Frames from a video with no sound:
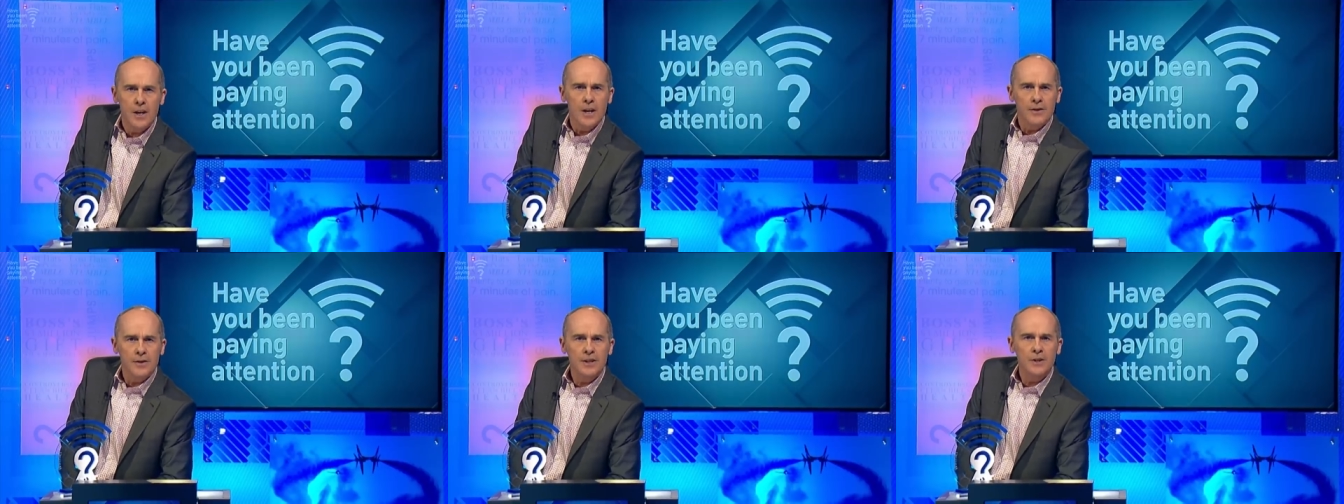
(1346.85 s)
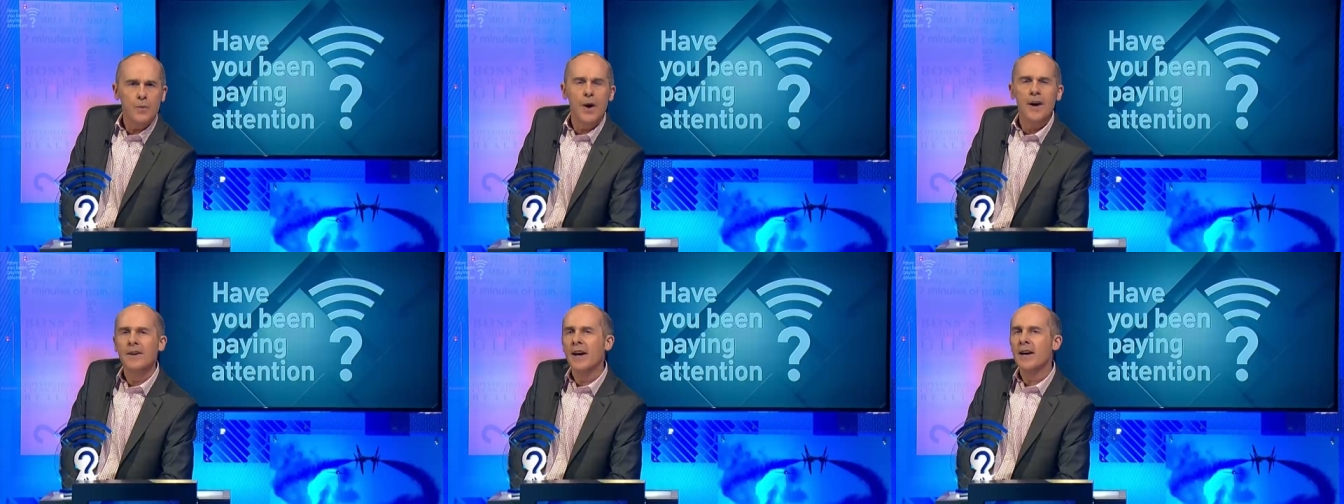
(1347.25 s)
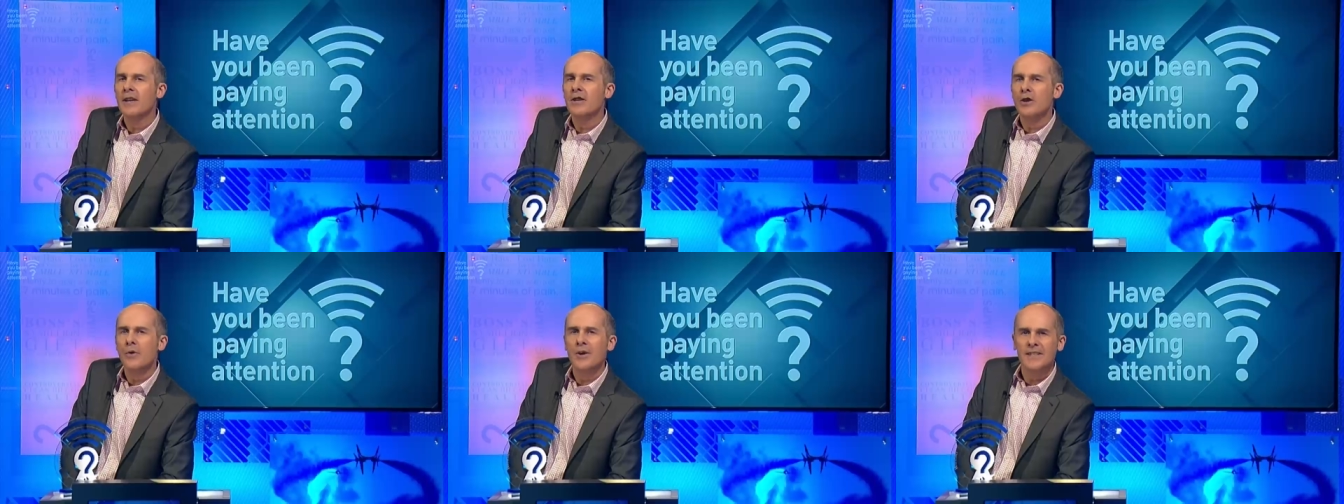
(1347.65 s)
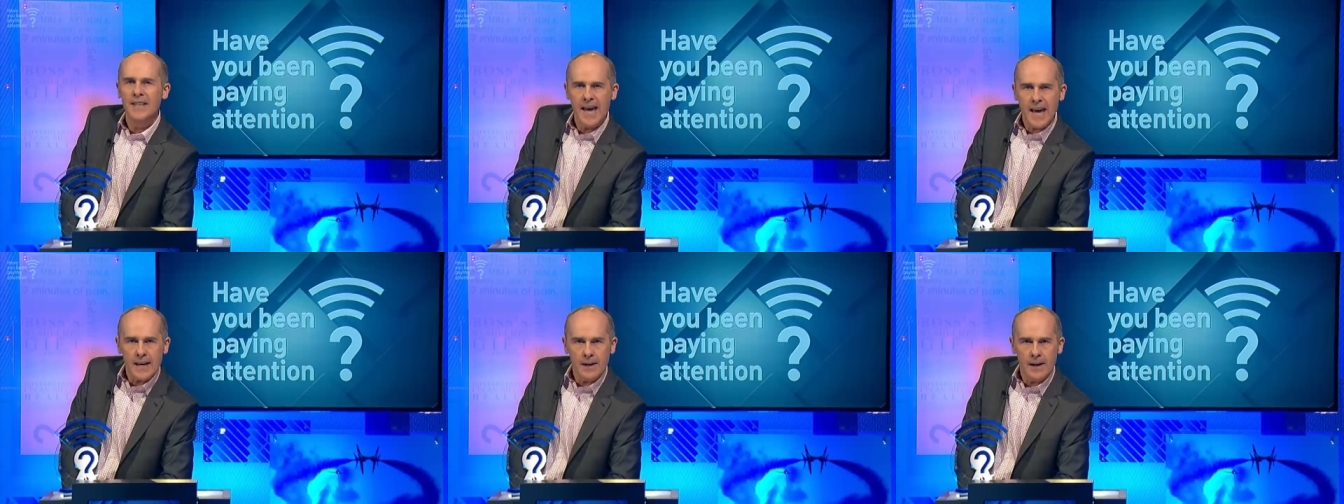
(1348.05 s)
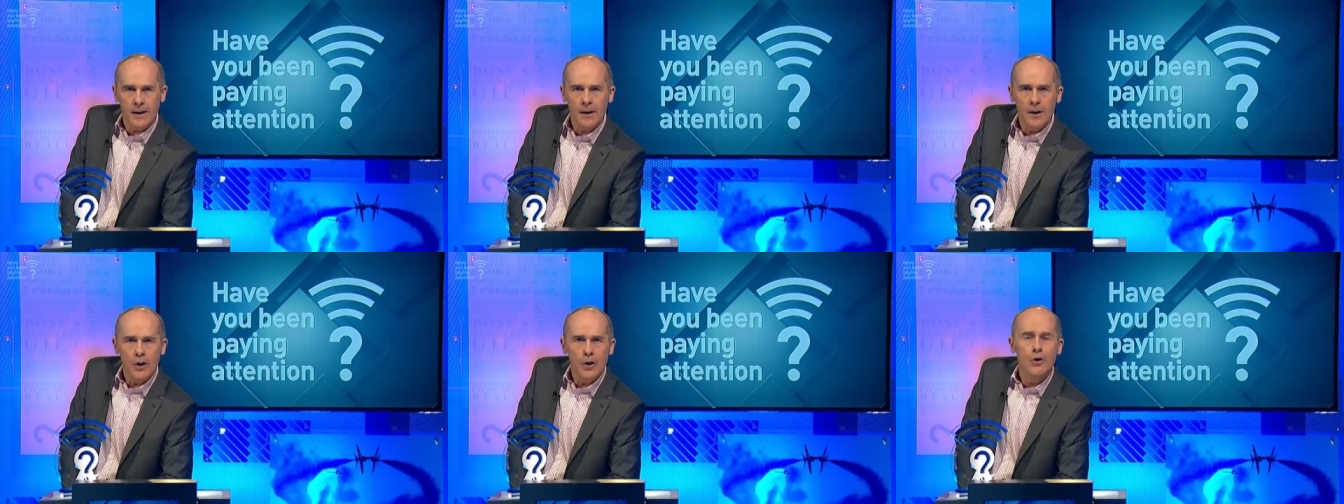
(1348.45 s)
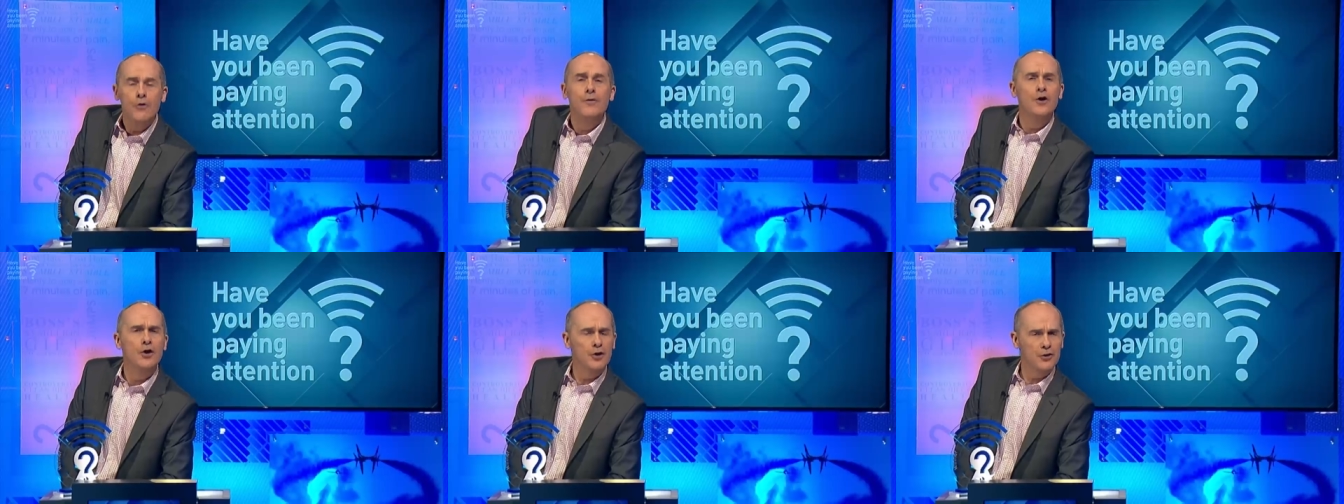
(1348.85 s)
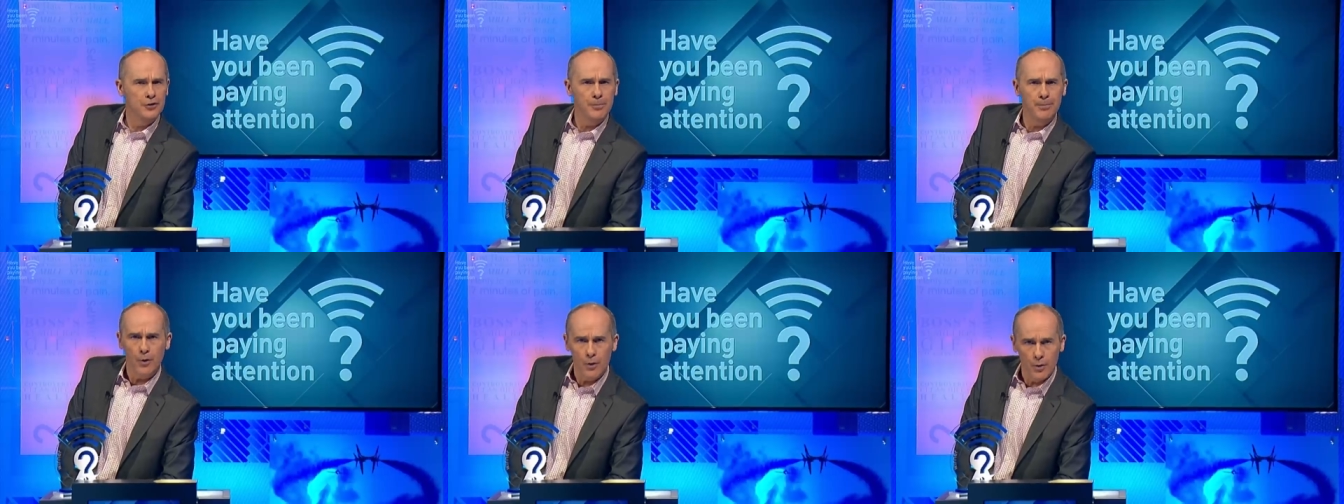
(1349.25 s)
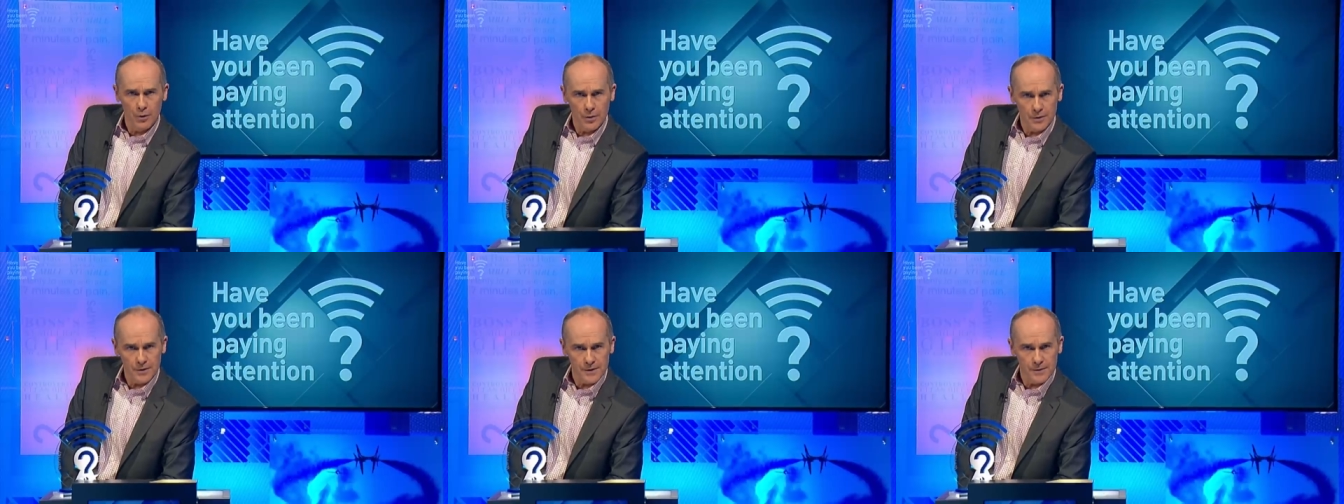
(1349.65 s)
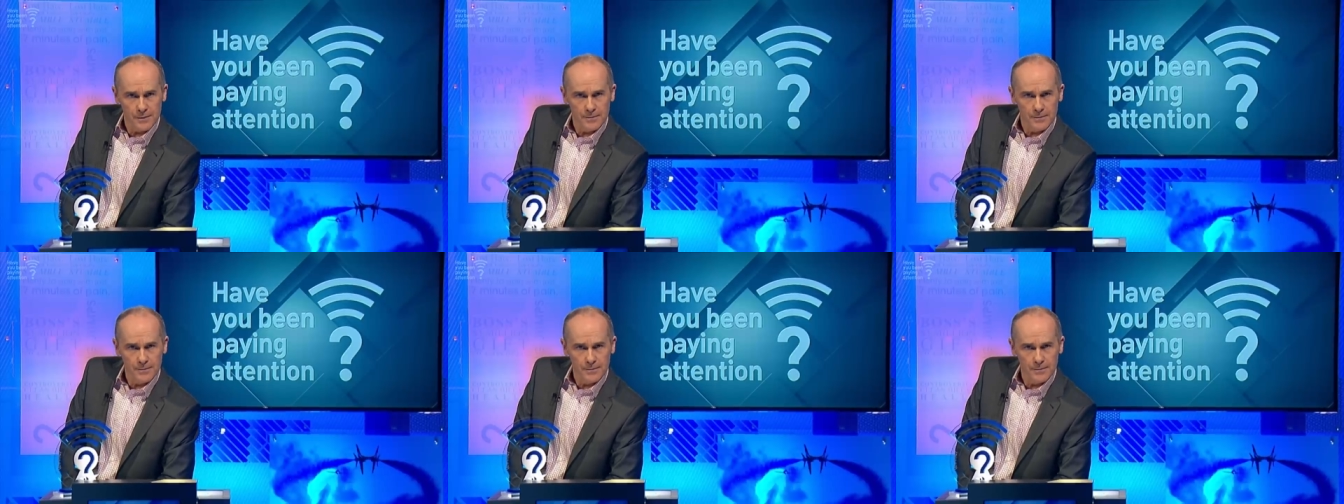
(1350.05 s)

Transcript: This one, a US anchor who forgot to pause.